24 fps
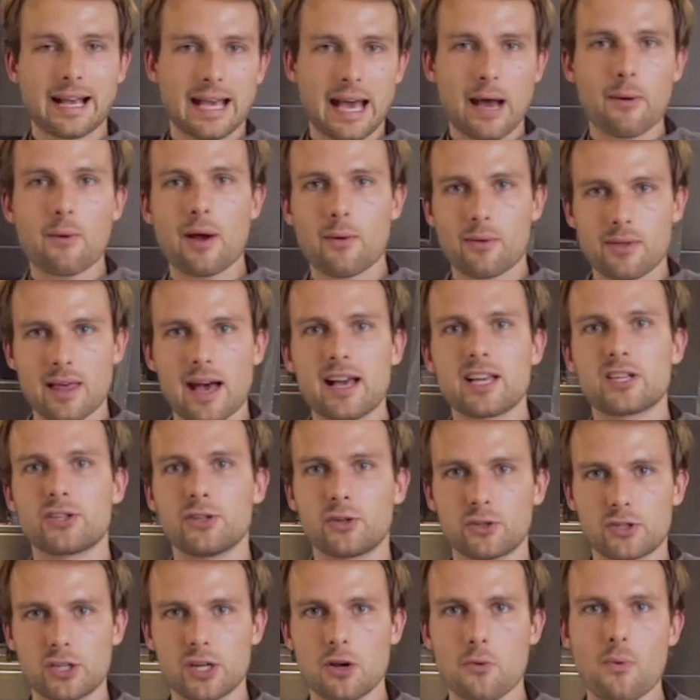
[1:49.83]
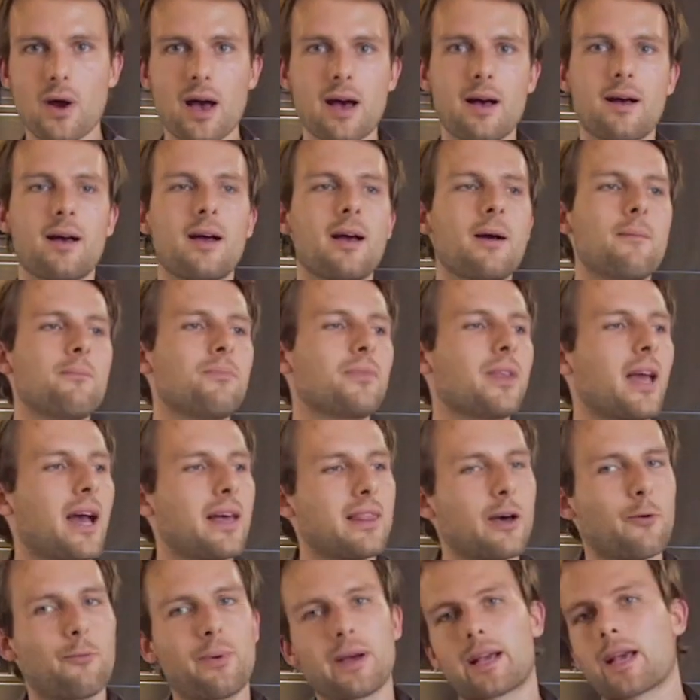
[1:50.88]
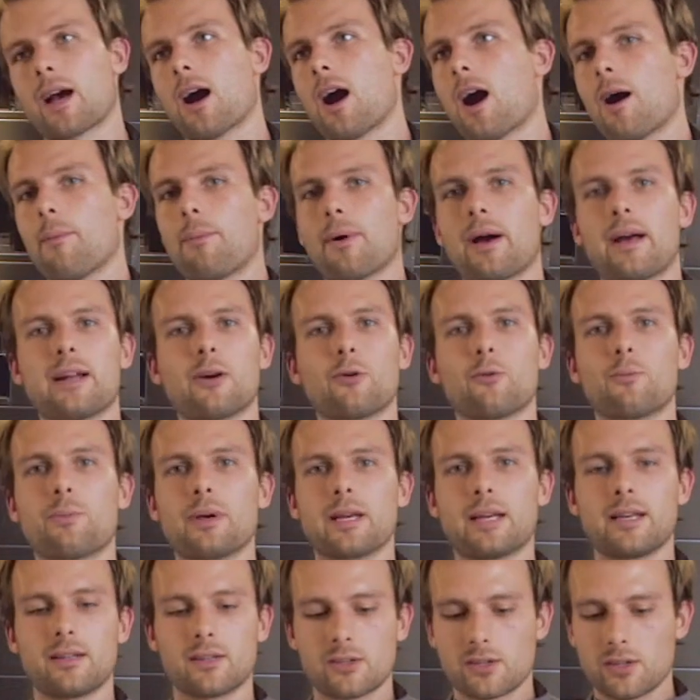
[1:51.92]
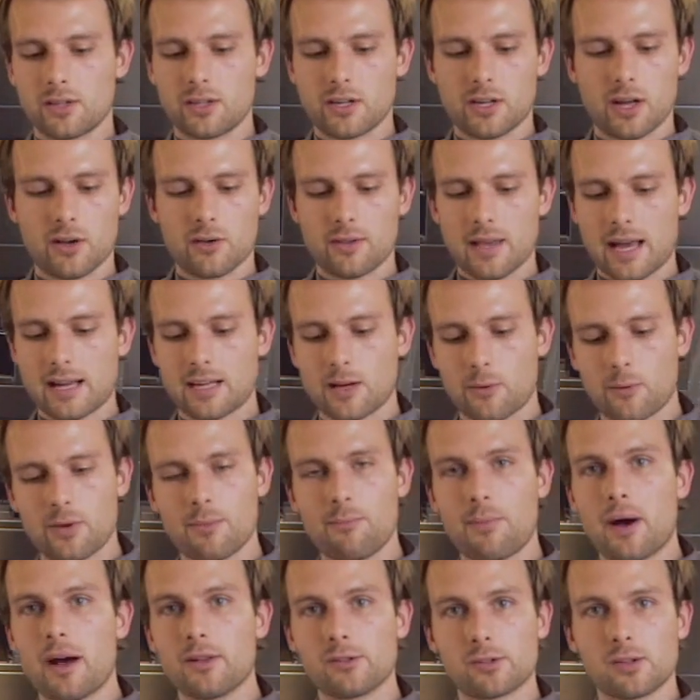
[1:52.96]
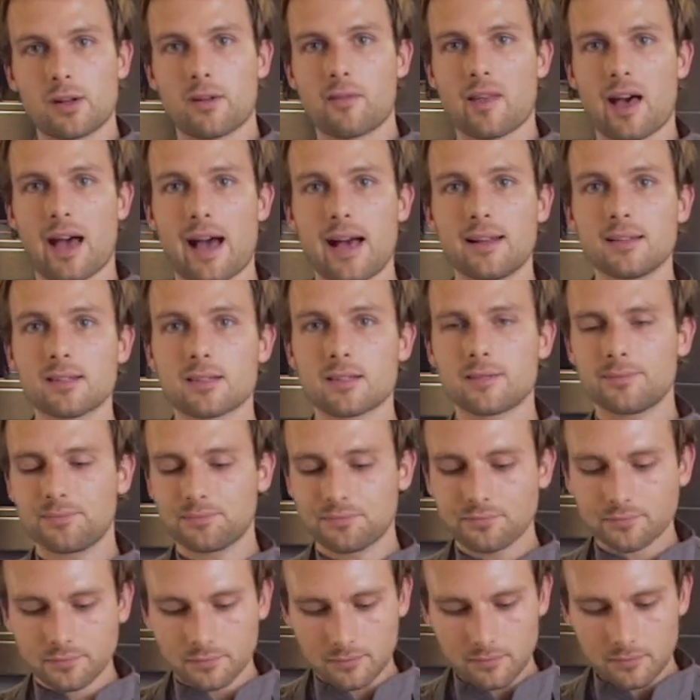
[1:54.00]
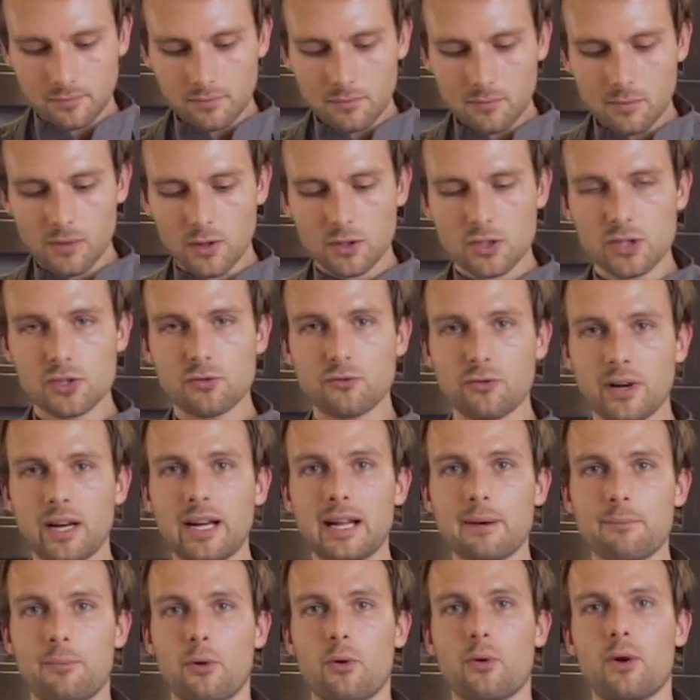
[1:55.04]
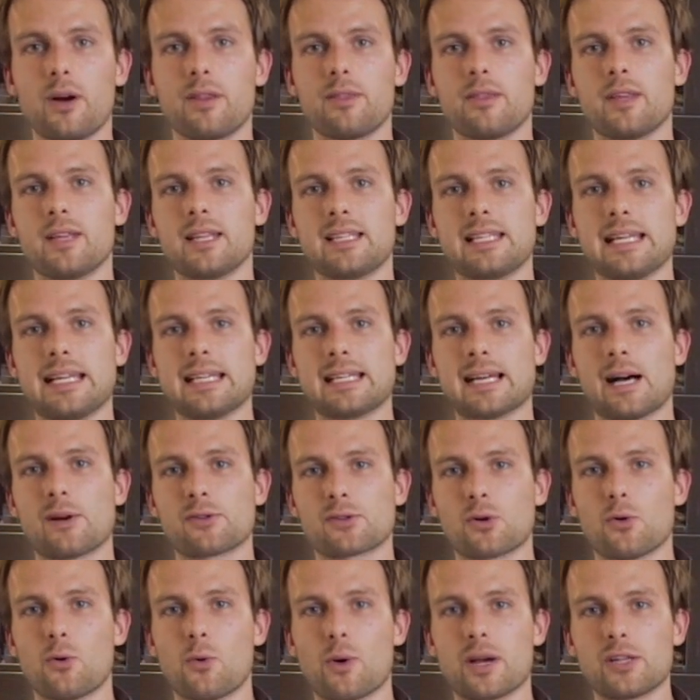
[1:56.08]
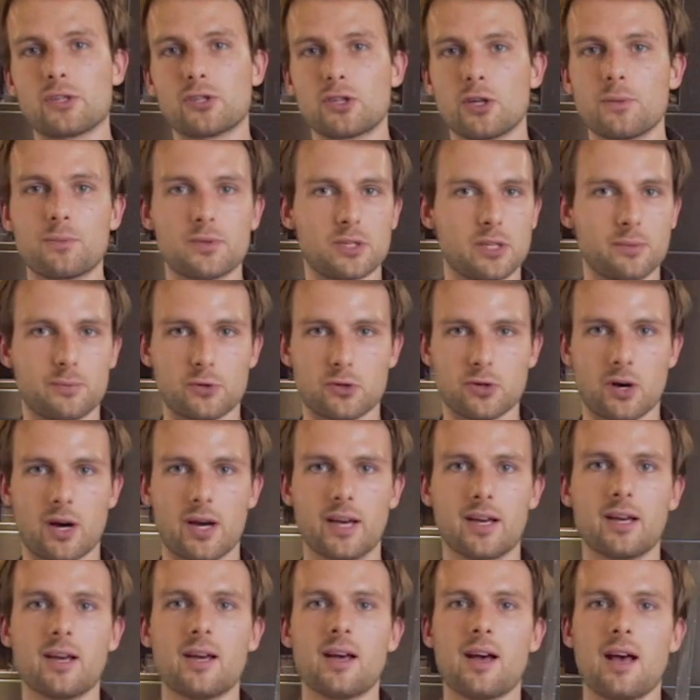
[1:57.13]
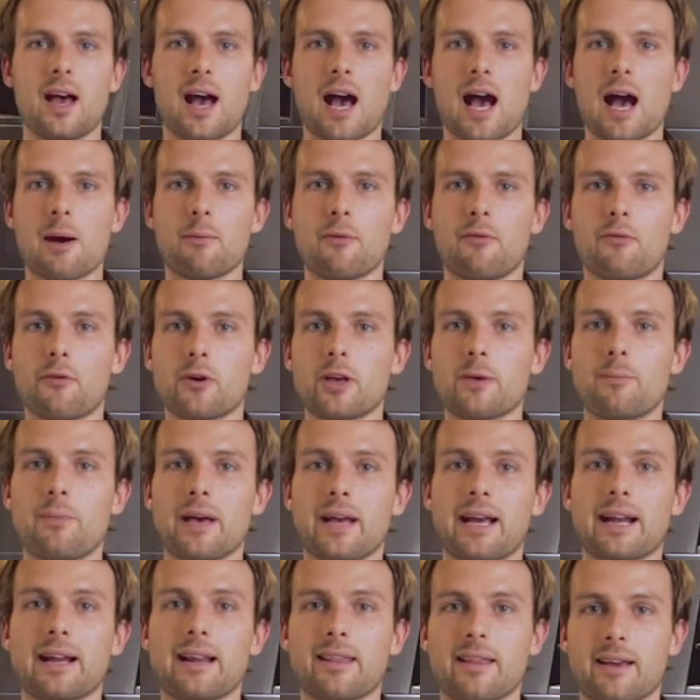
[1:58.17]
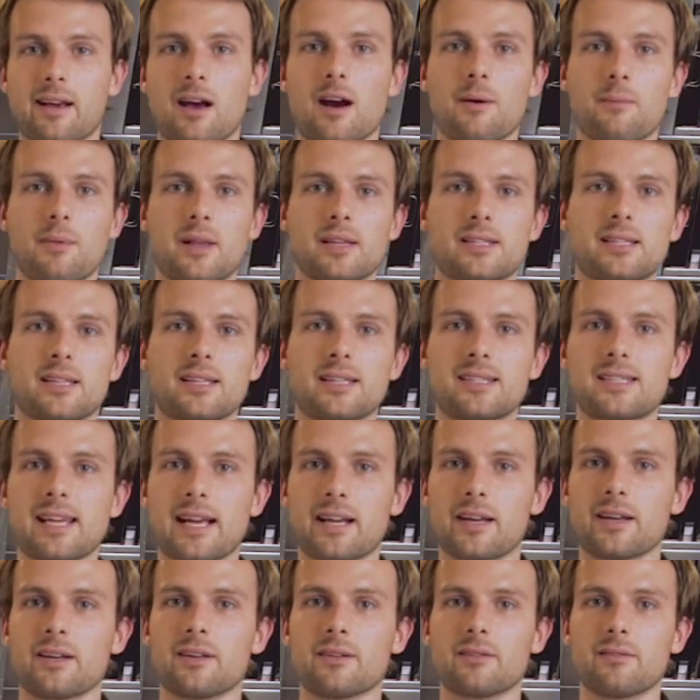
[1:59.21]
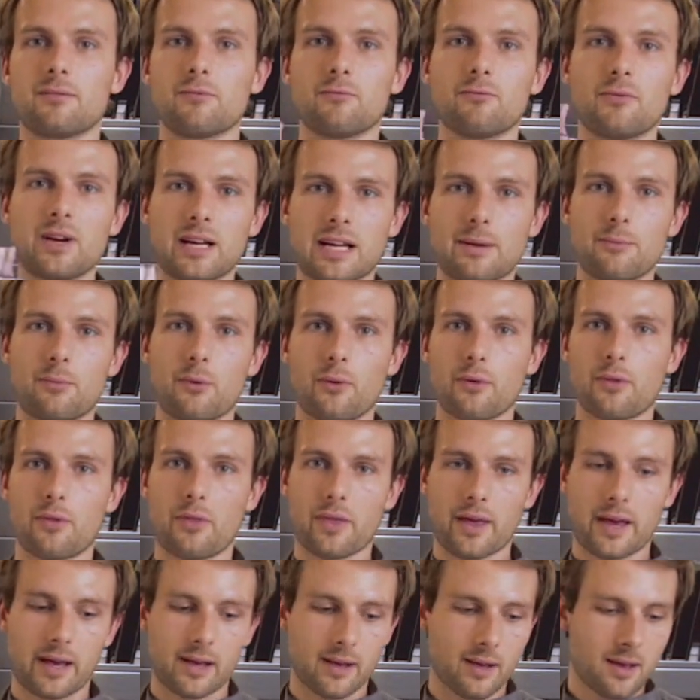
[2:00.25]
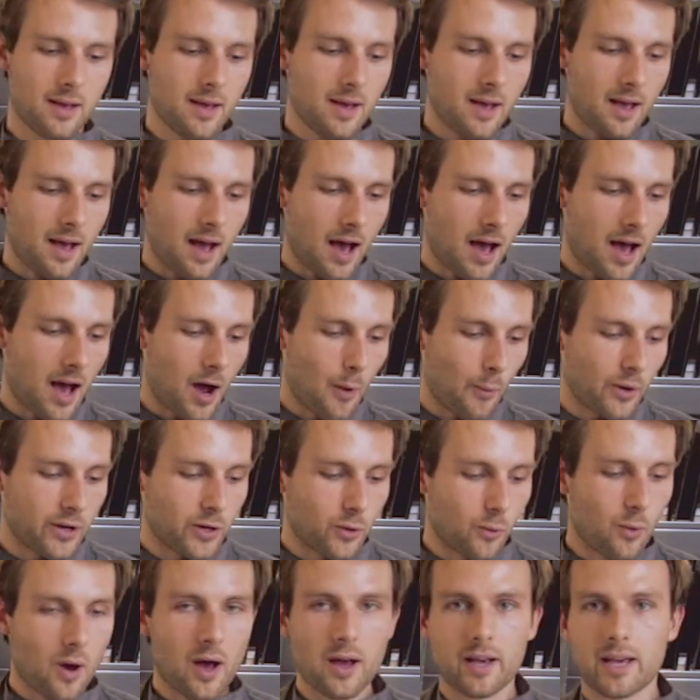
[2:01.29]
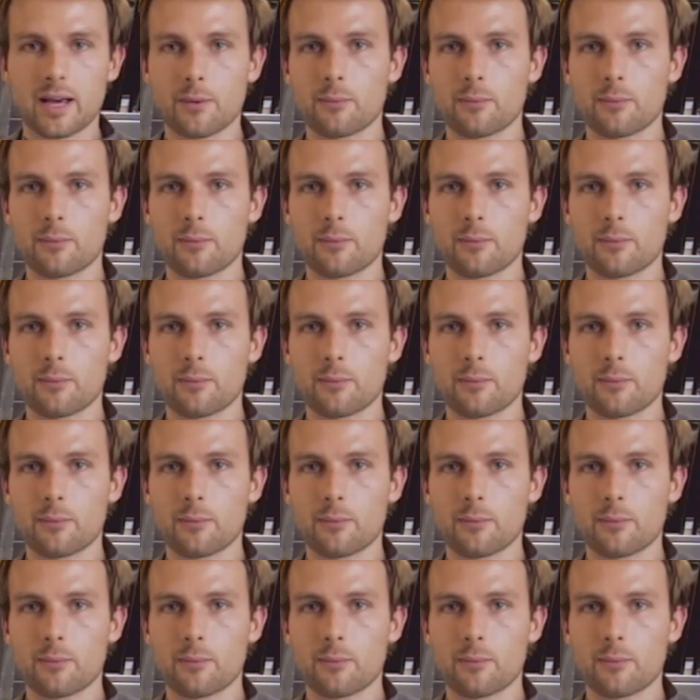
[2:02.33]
get away with that, it's not too wet, and they'll pick it up and it will be, end up with burns all over their hands. So it's really important that tea towels are always super, super dry before you pick anything up. That's the second really important thing when you're working